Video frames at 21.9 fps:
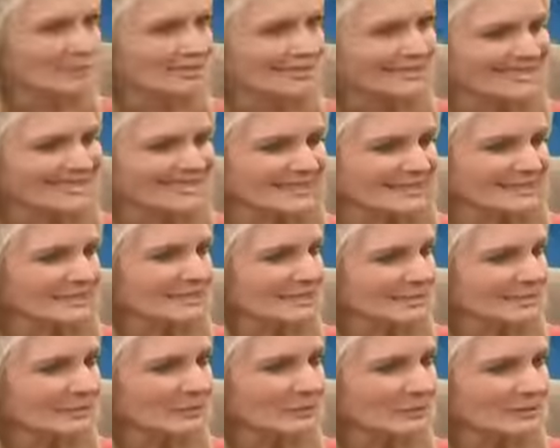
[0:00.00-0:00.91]
what is it?
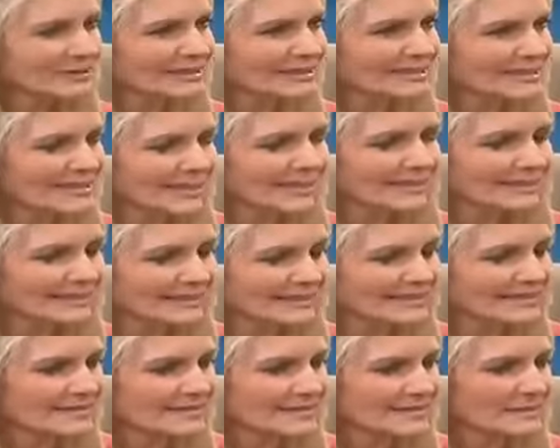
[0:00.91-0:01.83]
I mean, what exactly
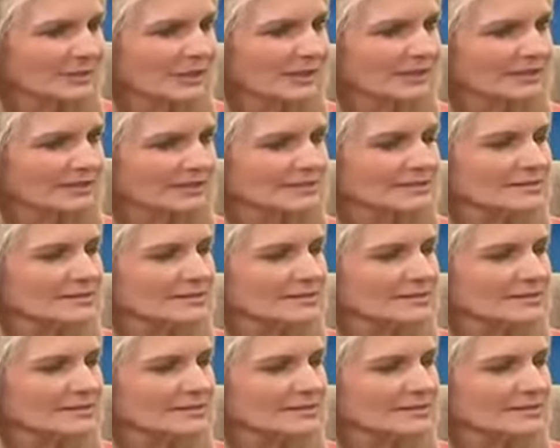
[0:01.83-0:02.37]
is this practice